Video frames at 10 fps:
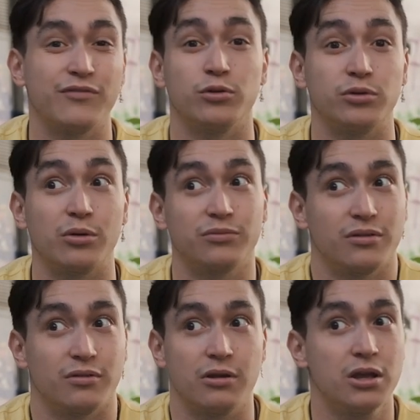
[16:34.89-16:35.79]
If you don't,
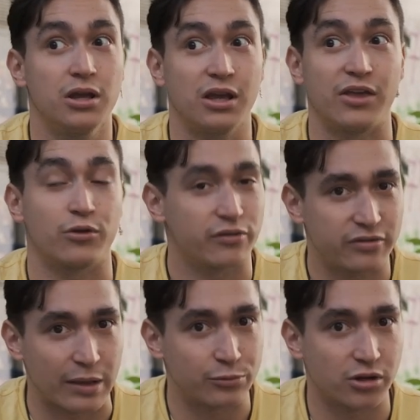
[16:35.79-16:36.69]
then either
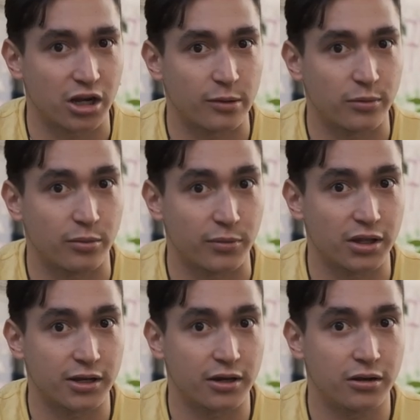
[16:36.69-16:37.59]
accept you're not going to be a
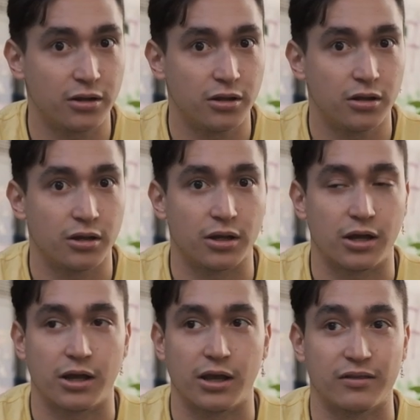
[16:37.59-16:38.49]
millionaire
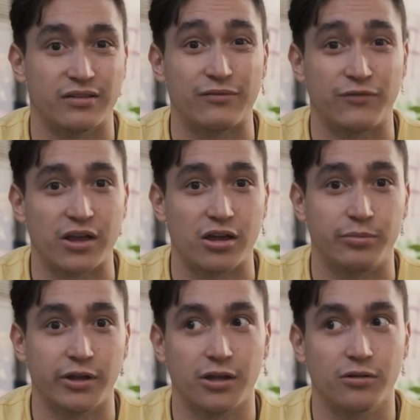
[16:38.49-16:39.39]
uh, and stop fucking
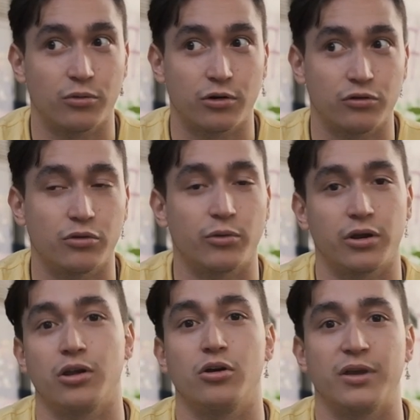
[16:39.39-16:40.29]
complaining, or do the
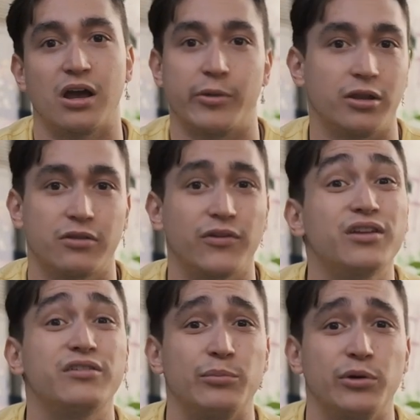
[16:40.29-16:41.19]
work and go become it. It's very
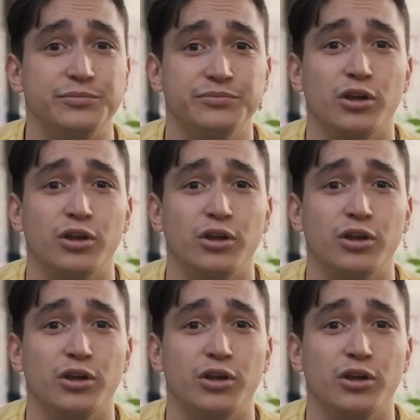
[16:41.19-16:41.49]
simple.